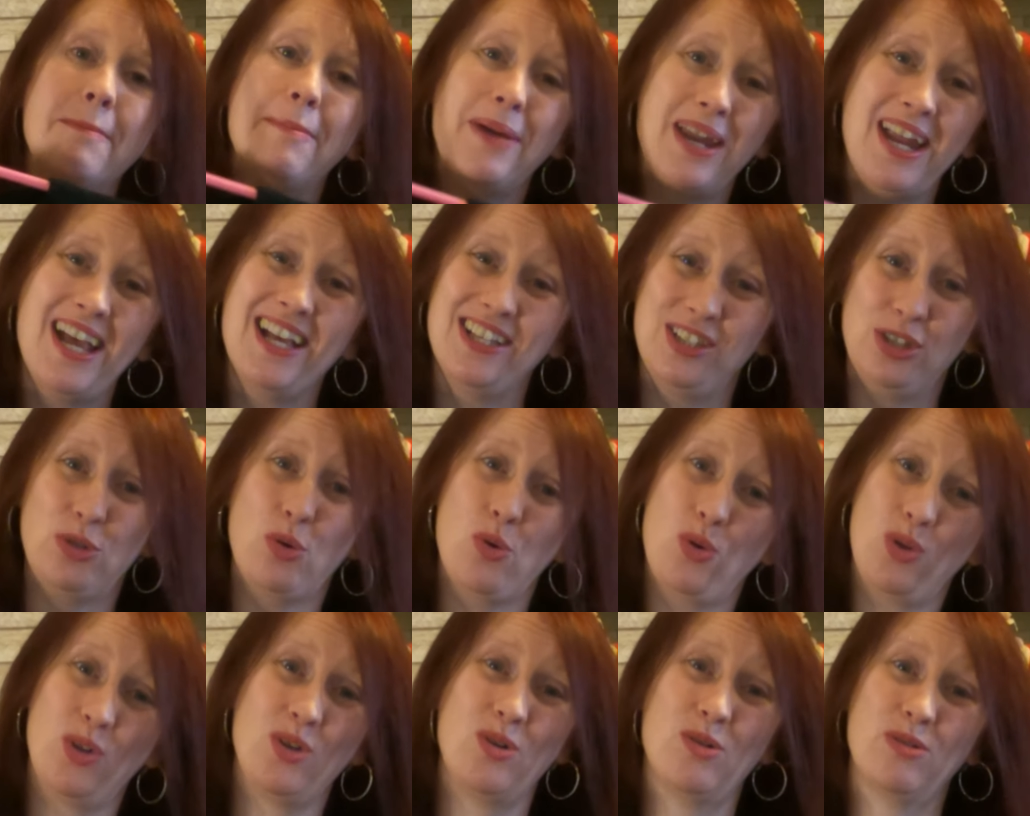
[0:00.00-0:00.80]
and it is
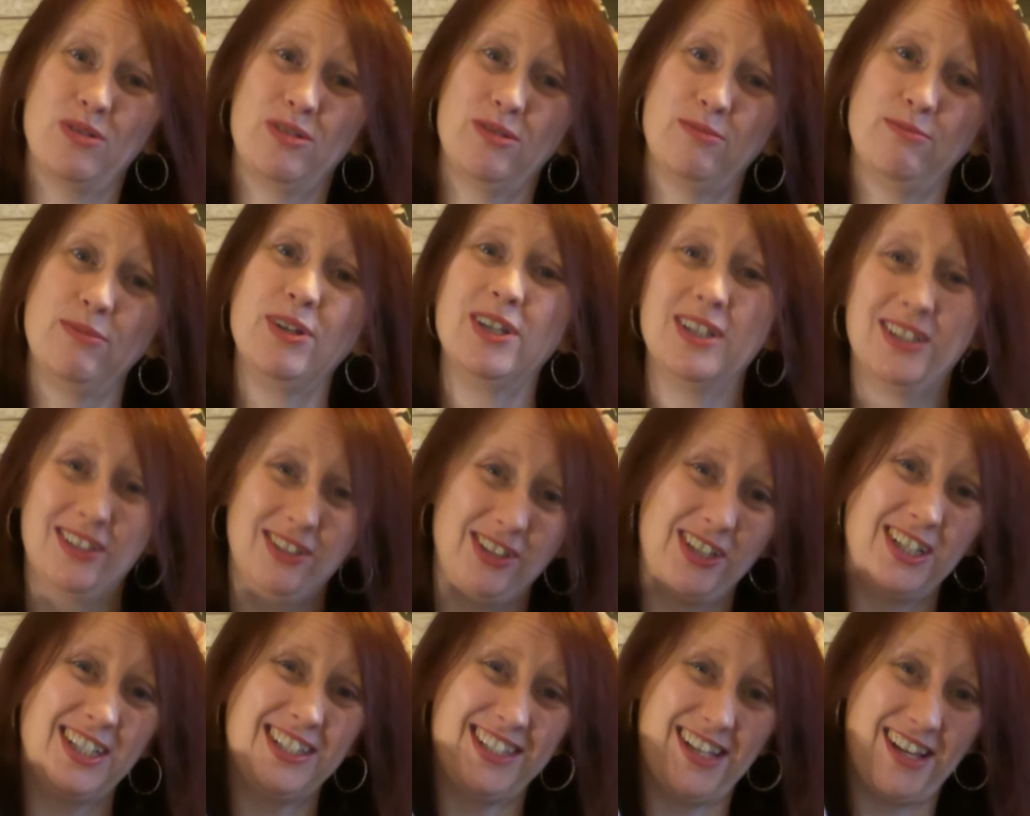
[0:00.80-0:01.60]
totally awesome because
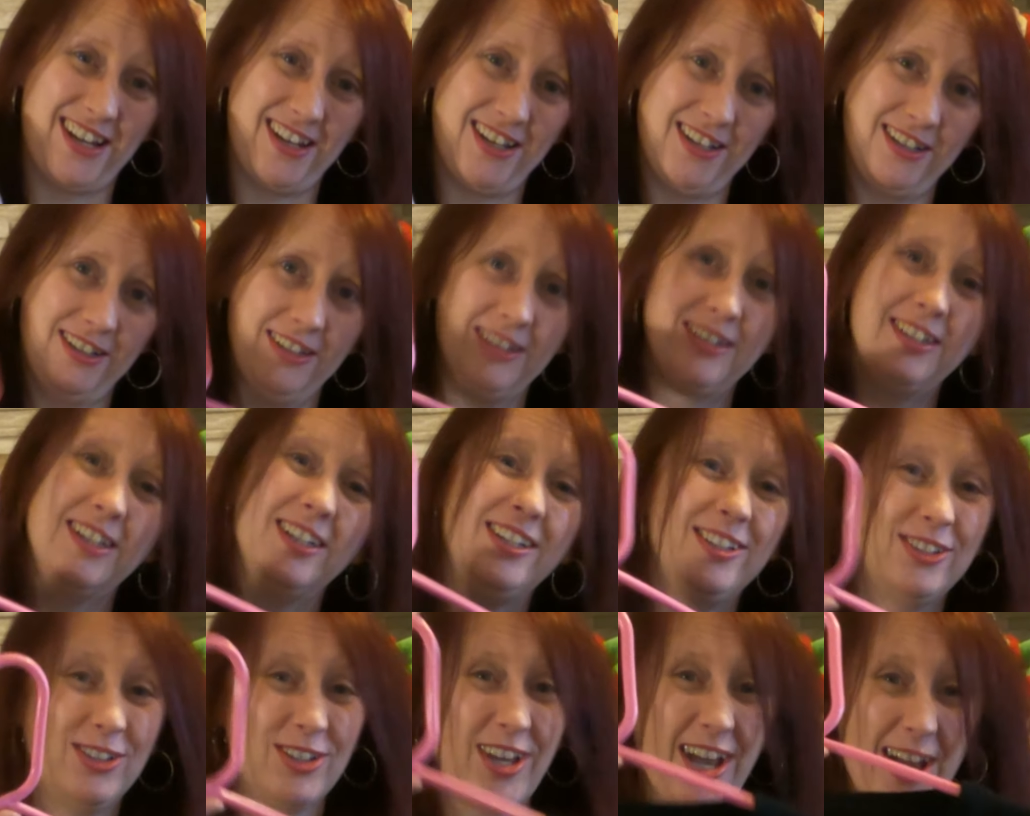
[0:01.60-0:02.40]
look at Santa.
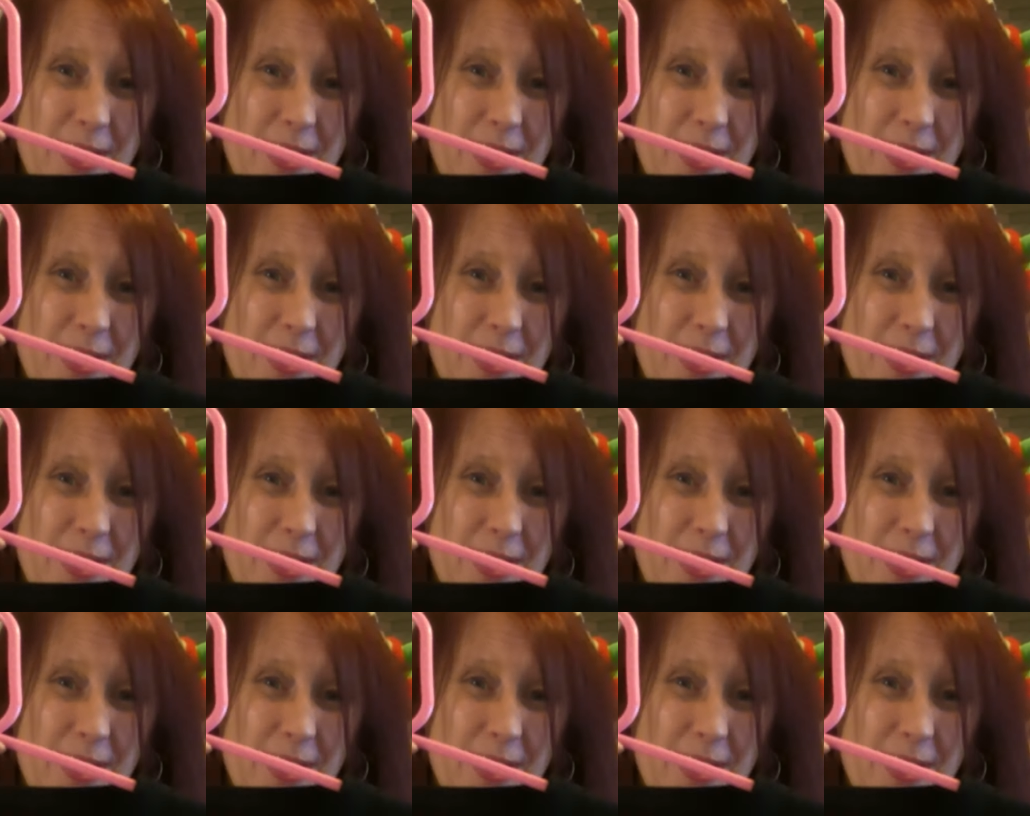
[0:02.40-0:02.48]
Then we look